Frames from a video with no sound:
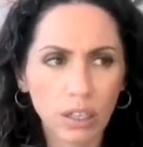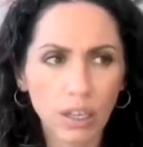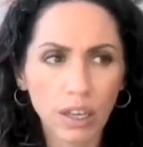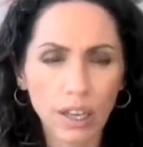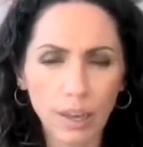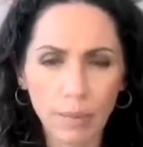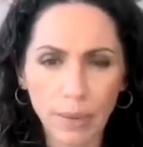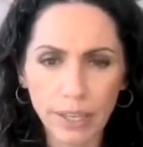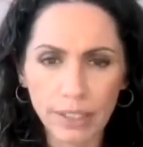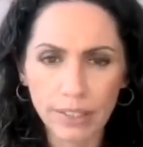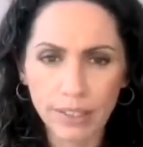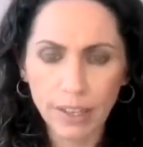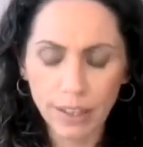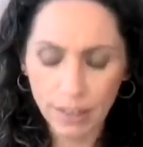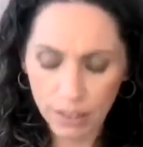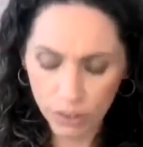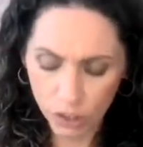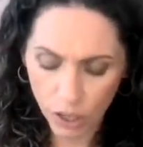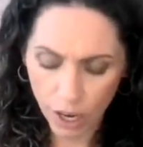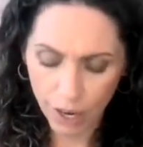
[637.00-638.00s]
Am I staying
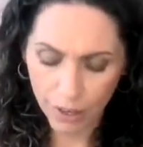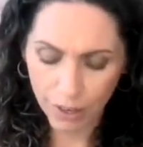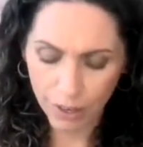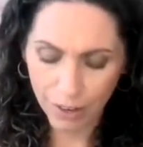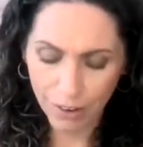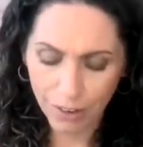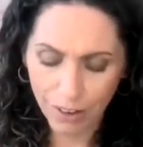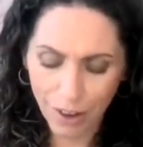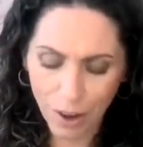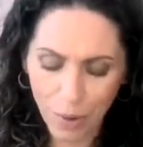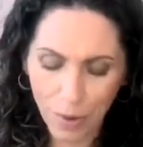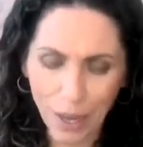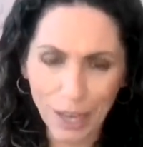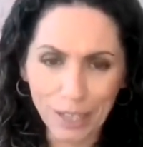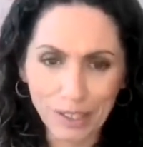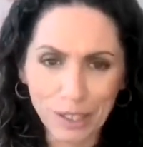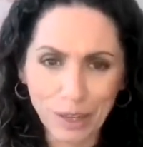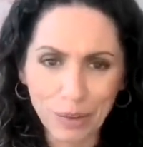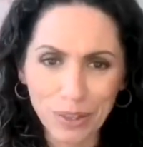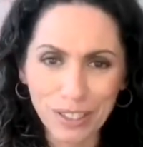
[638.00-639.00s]
on track here? Okay,
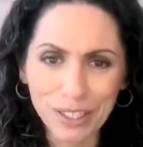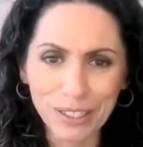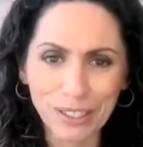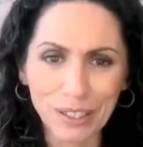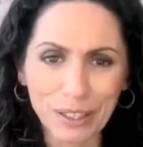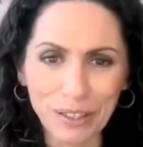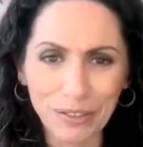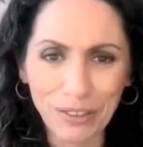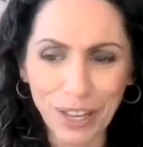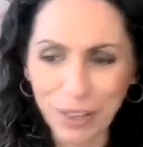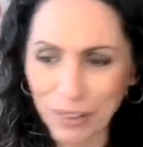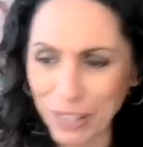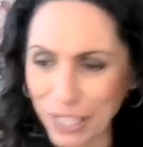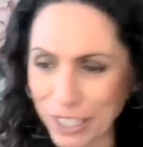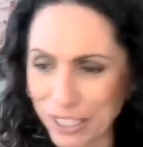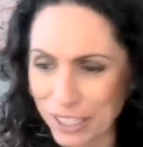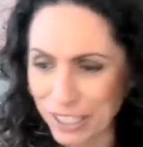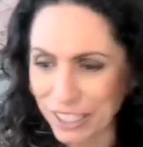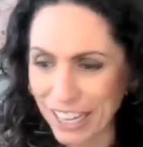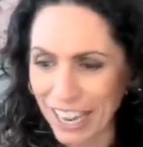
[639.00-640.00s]
so we're still on the
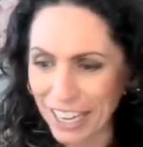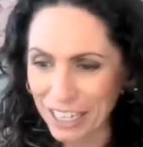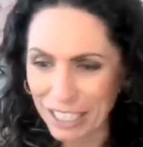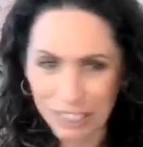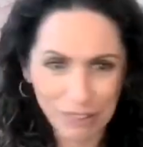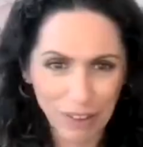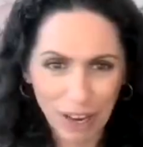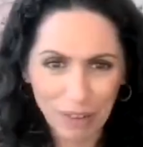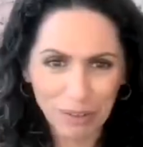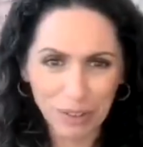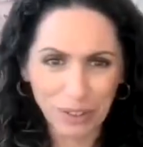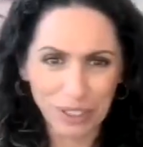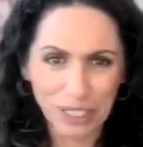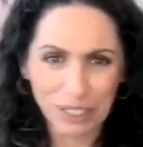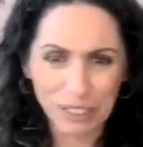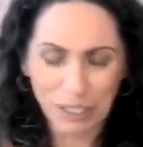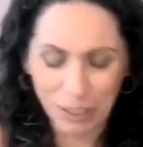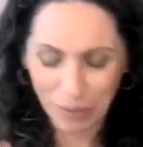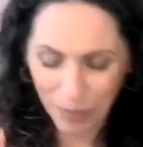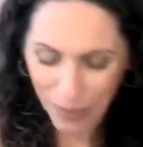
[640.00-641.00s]
foundation and it's
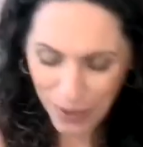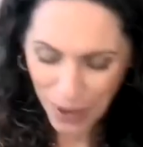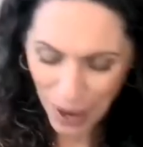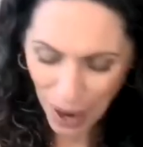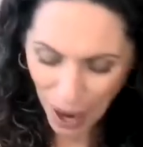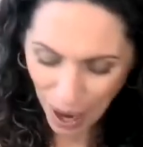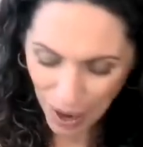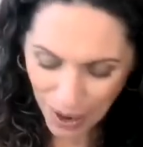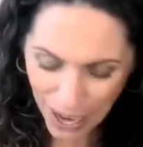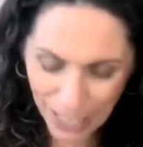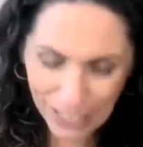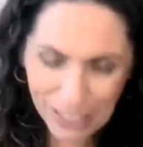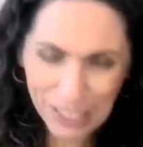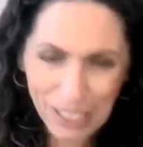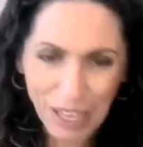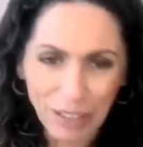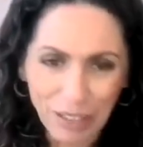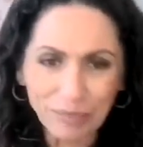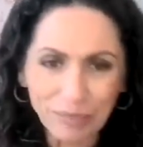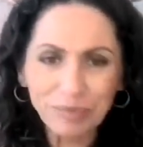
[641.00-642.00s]
5:22. All right,
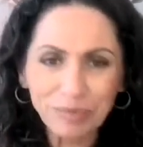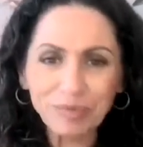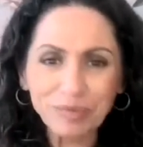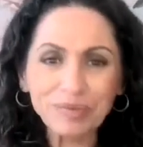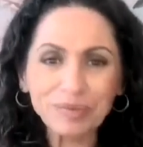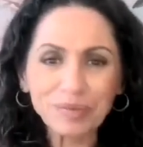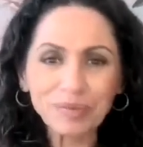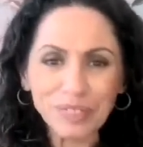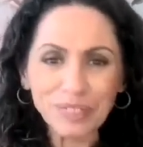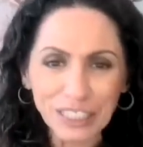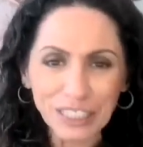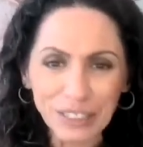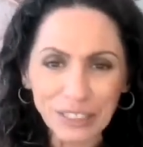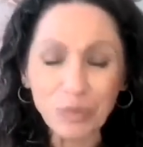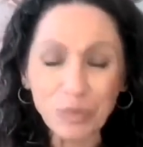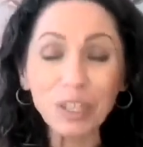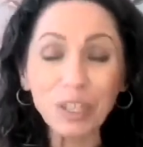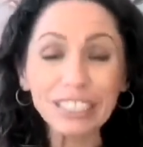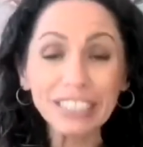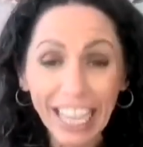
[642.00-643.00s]
so
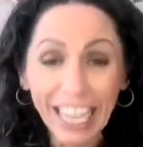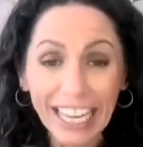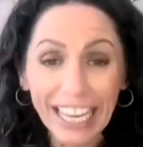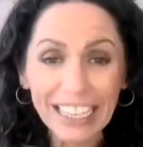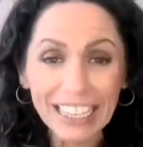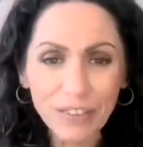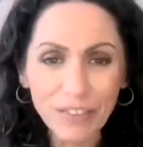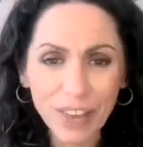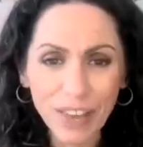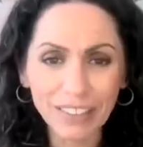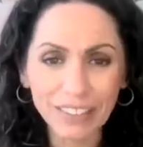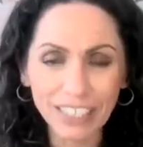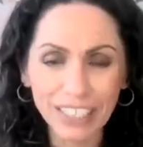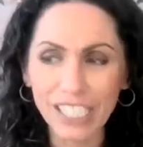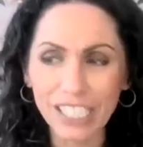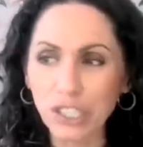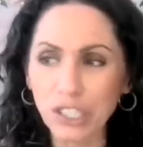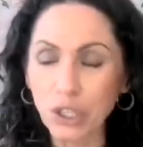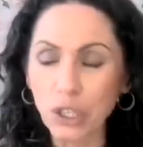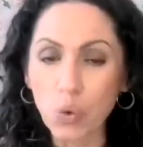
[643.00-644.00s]
we're laying the
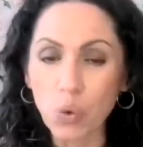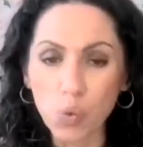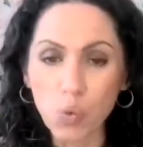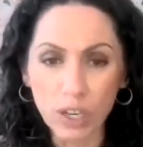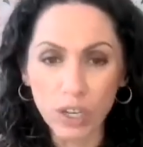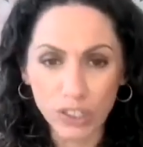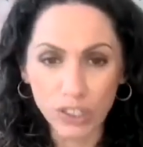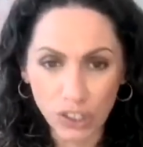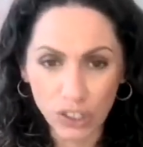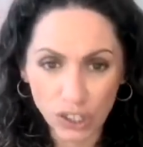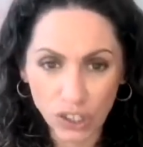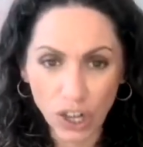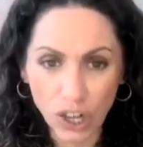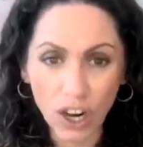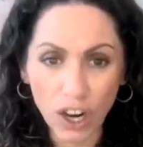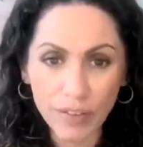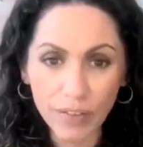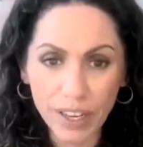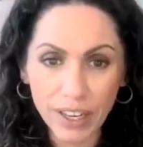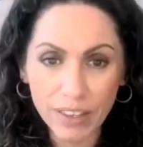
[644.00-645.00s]
foundation, we're
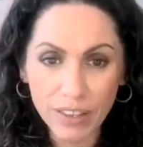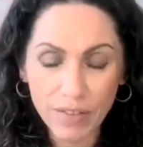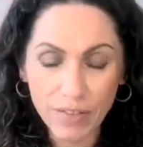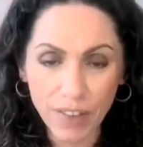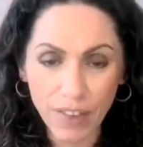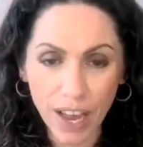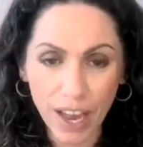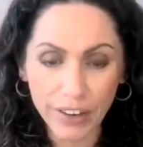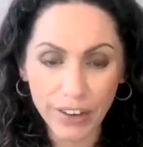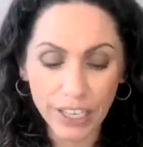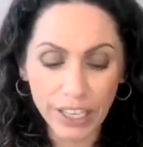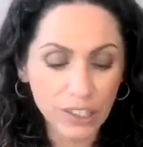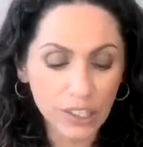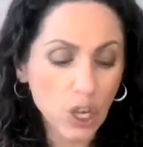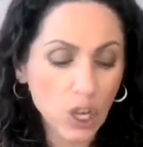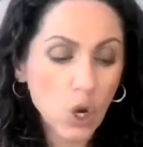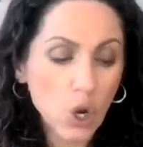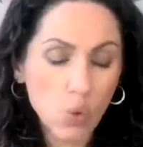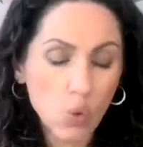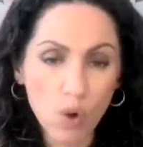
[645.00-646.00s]
starving the
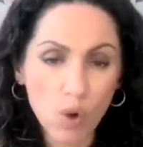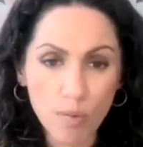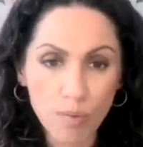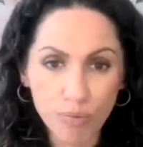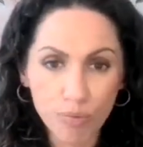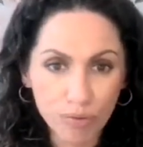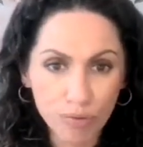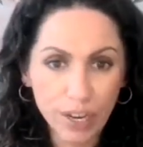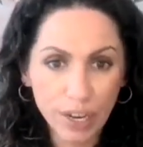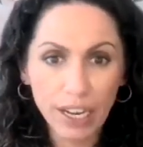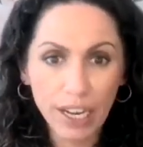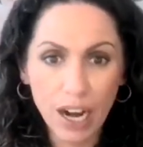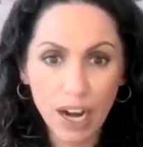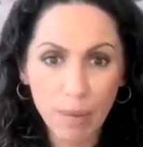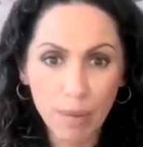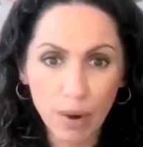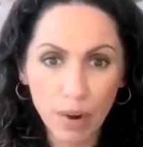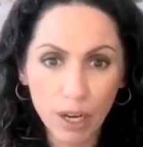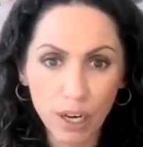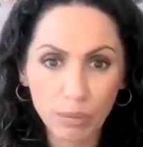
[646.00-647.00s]
virus, we're bringing
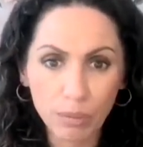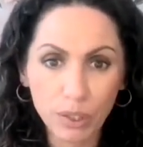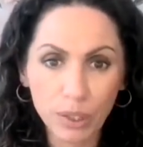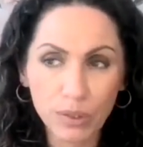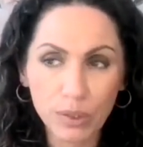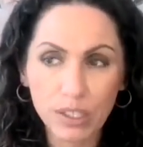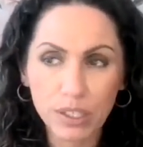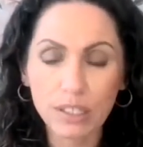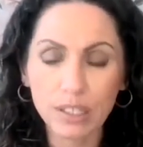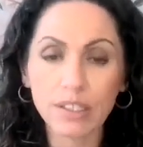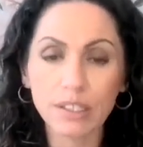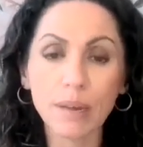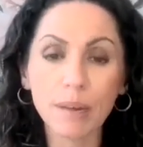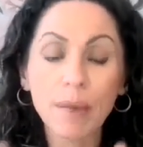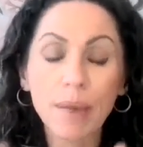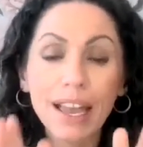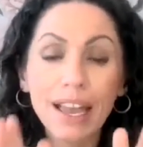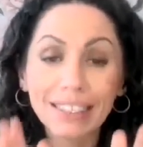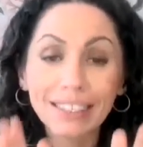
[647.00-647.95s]
up our immune system.